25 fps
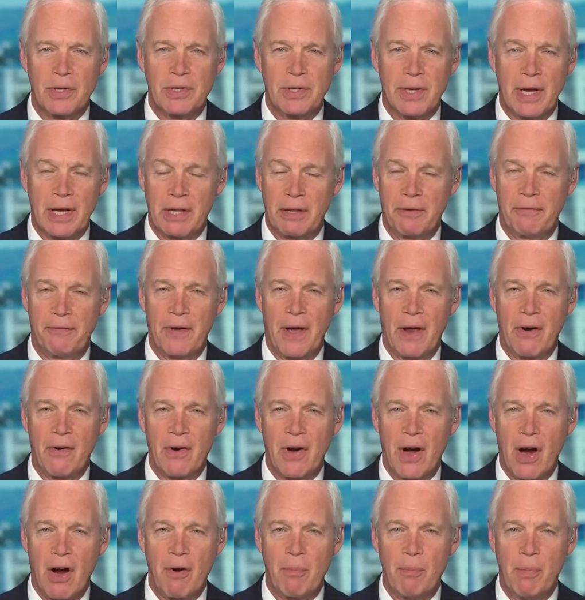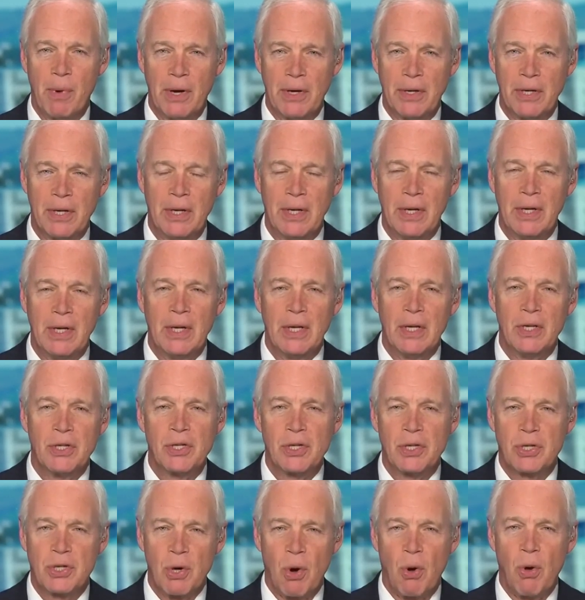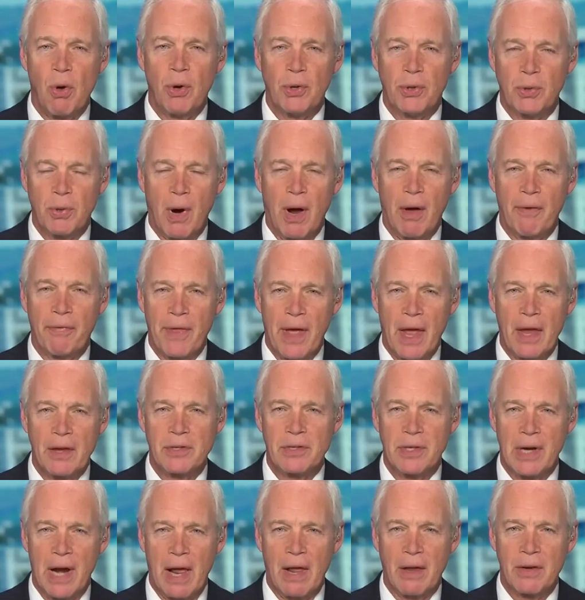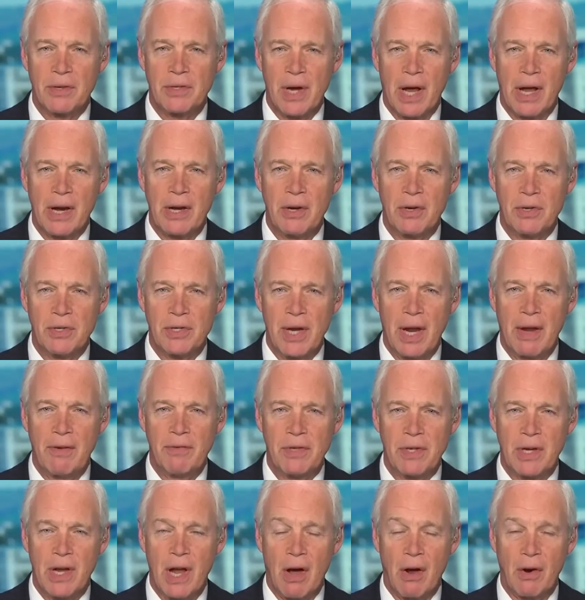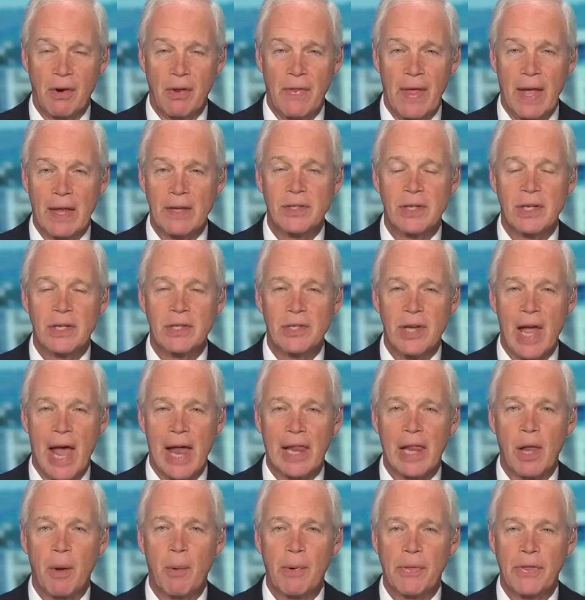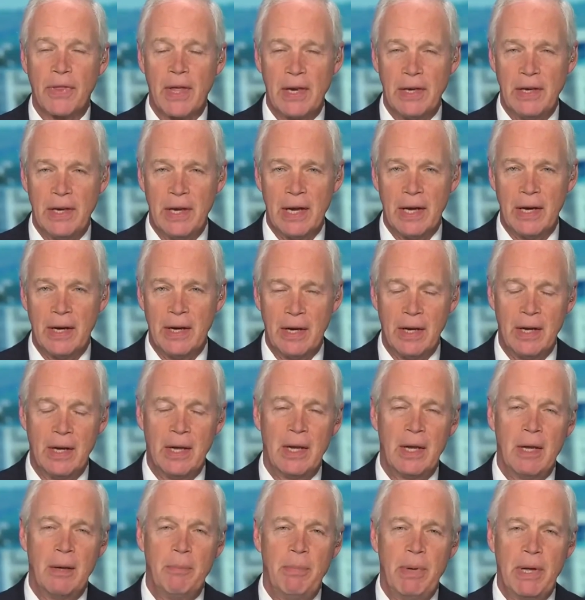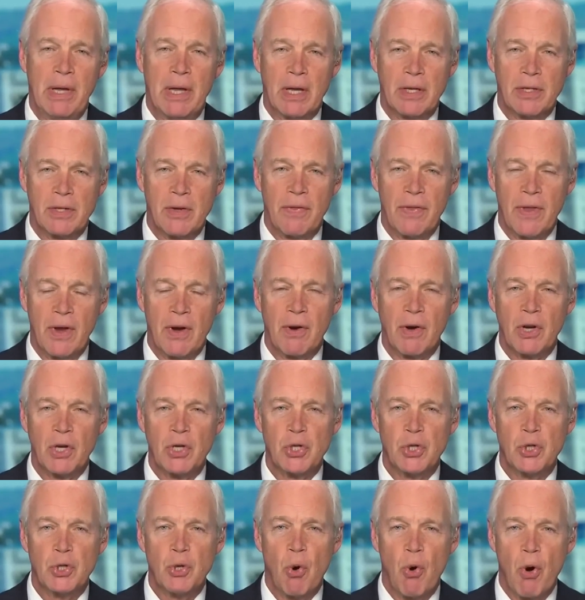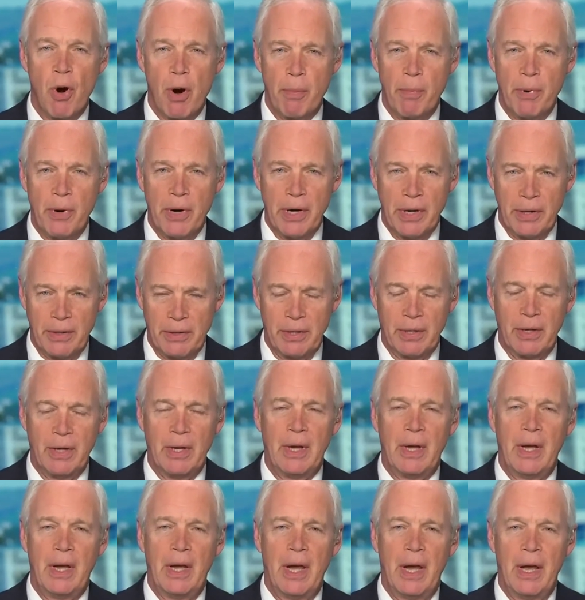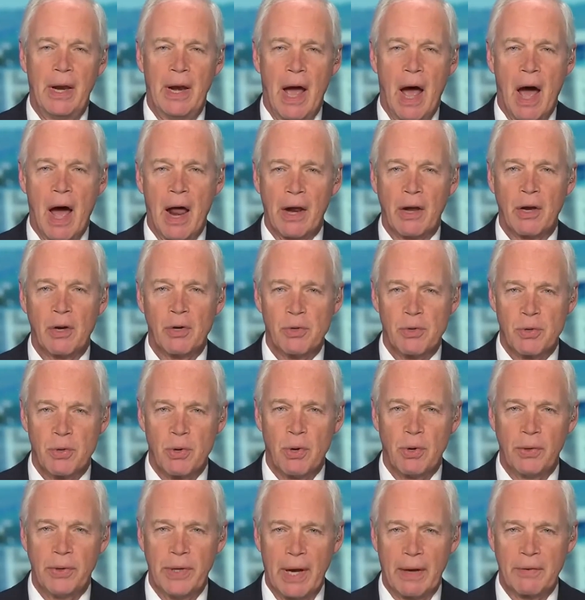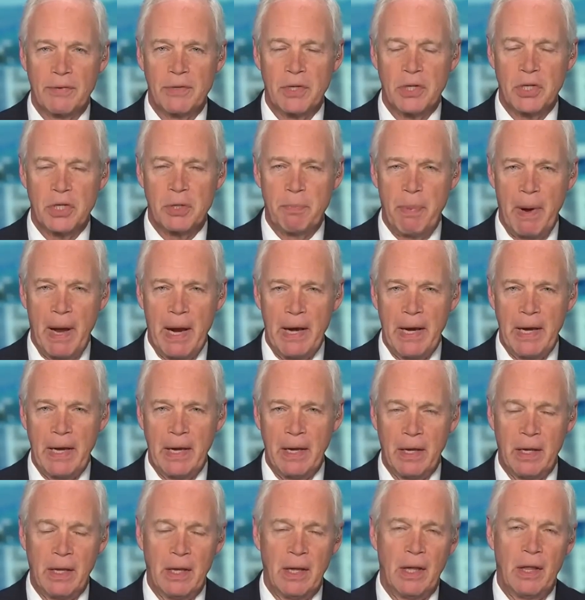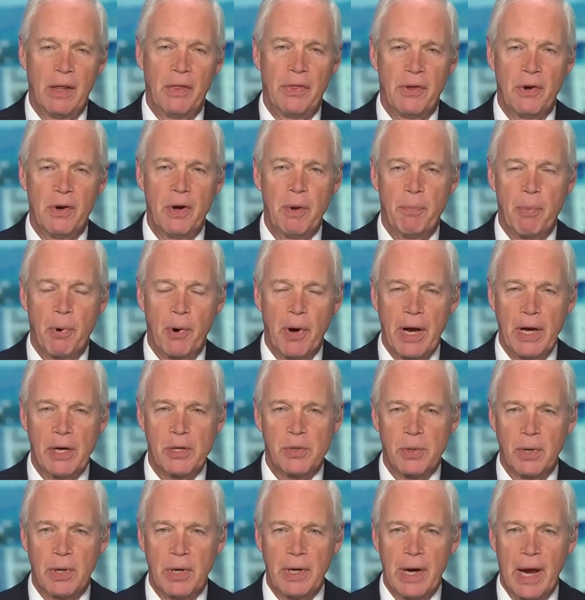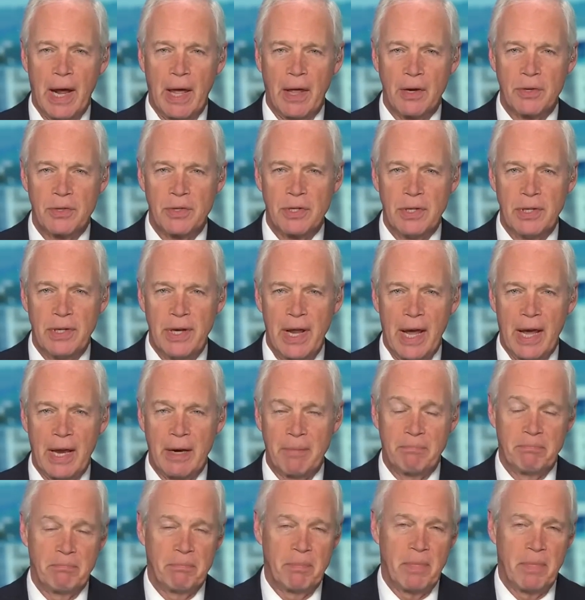It's like the federal government stole twelve thousand dollars out of your savings account, and that's exactly what they did because of their exorbitant and out-of-control deficit spending, thirty point eight trillion dollars in debt.